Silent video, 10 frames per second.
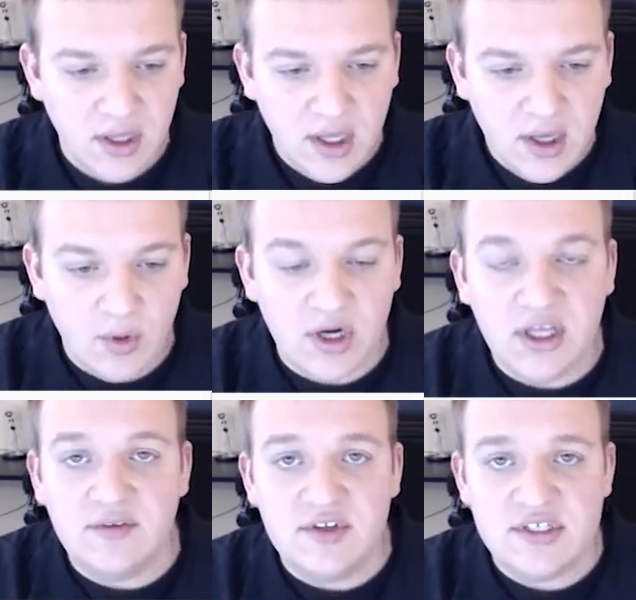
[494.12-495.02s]
we're going to
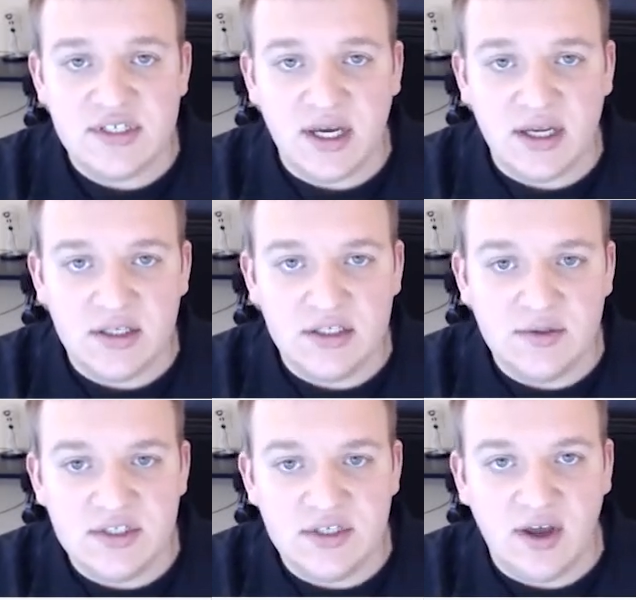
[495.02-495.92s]
give this a second to do
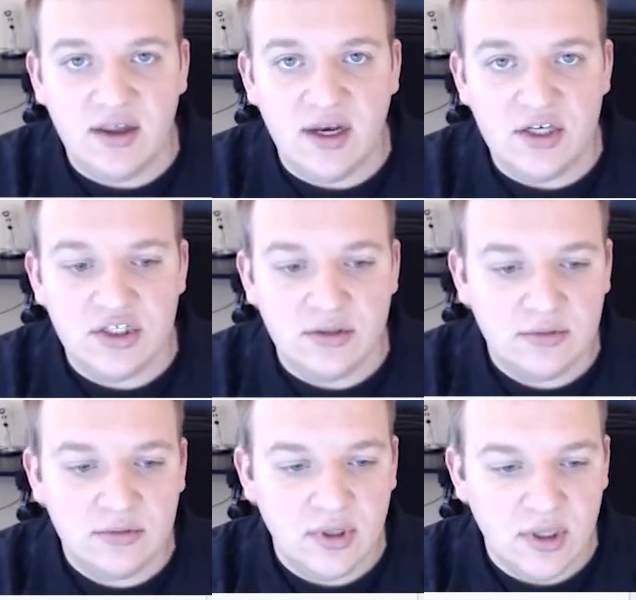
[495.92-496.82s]
its invalidation.
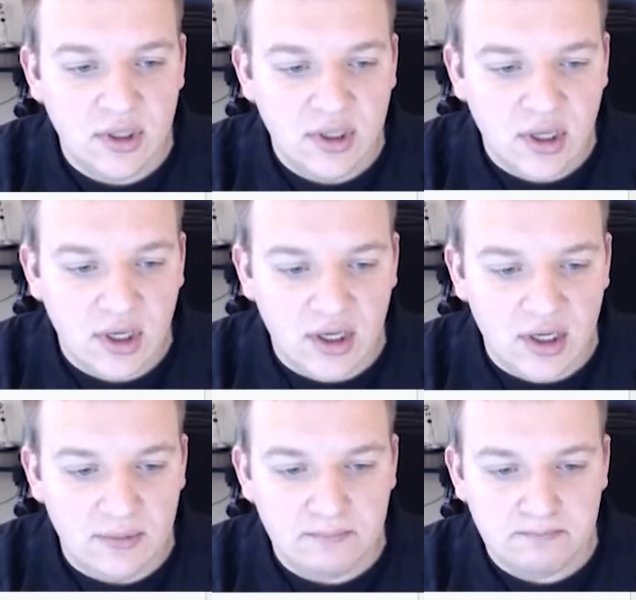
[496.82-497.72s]

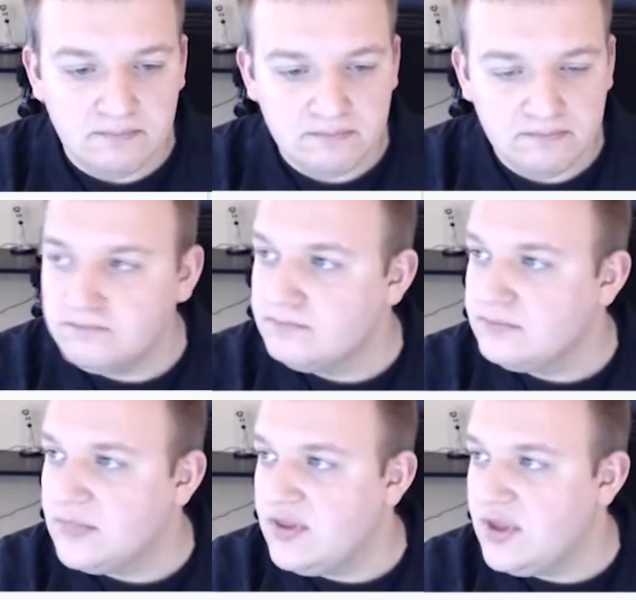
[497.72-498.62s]
And
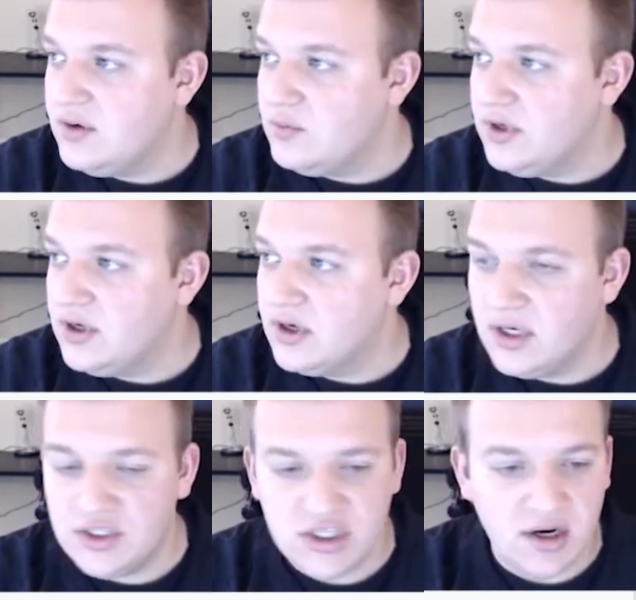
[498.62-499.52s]
then we are going
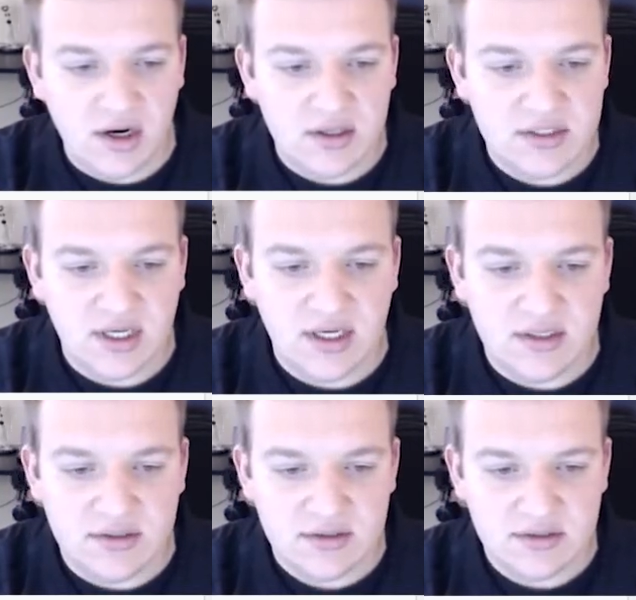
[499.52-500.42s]
to check our
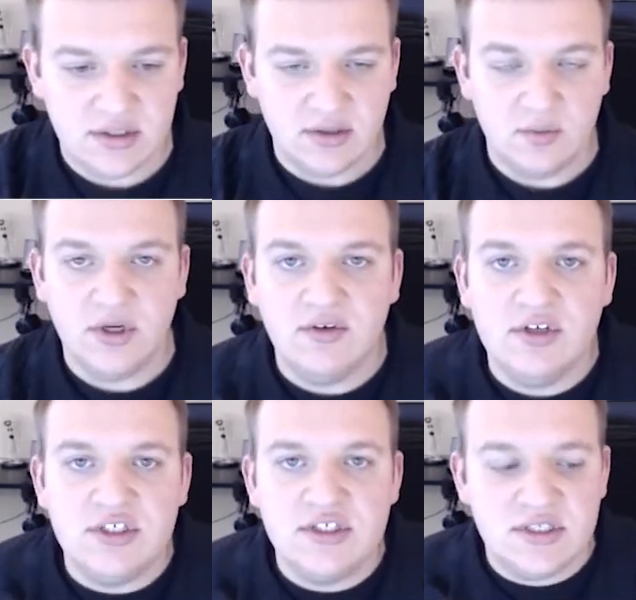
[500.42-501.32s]
site. So we'll give it
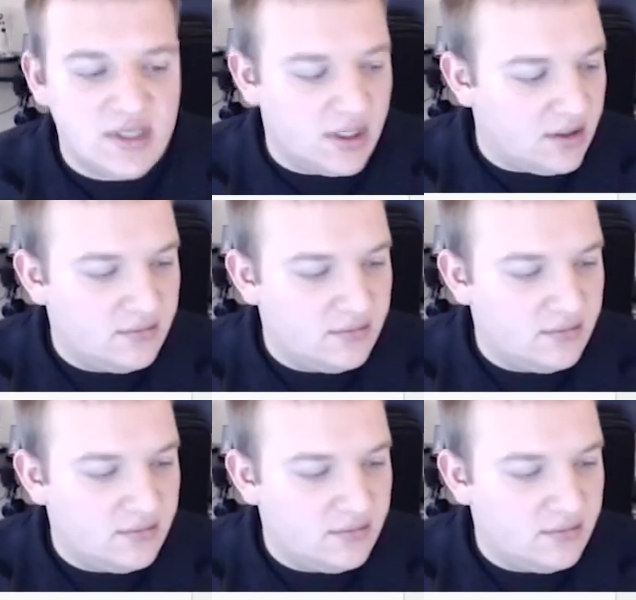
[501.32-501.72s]
just a second.